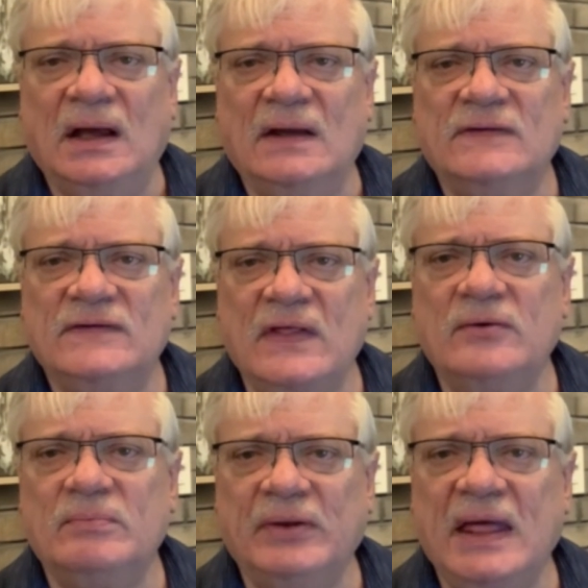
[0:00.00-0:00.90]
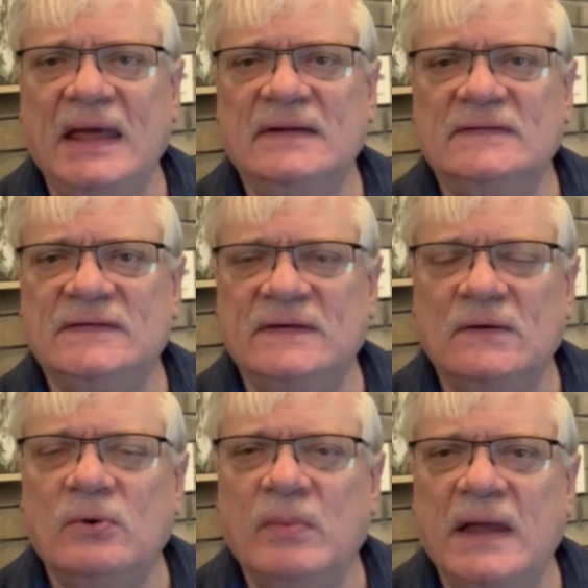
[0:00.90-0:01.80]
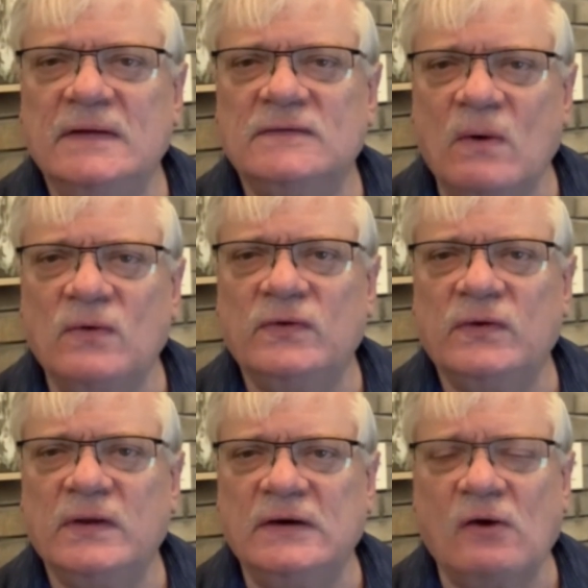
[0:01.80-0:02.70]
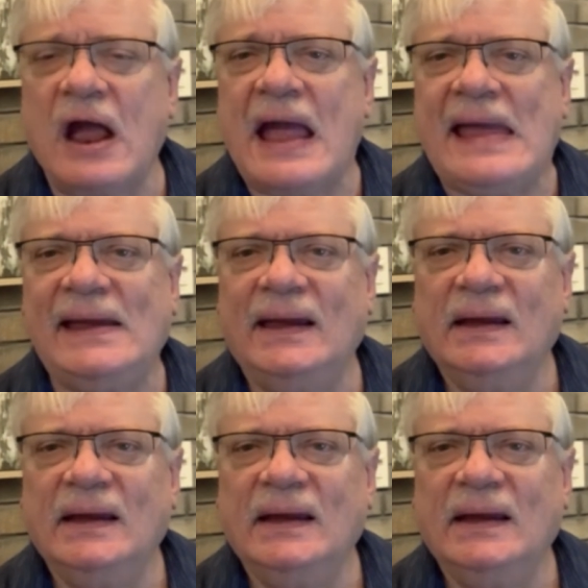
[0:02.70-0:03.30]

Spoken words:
Southern Plains still remains mostly dry.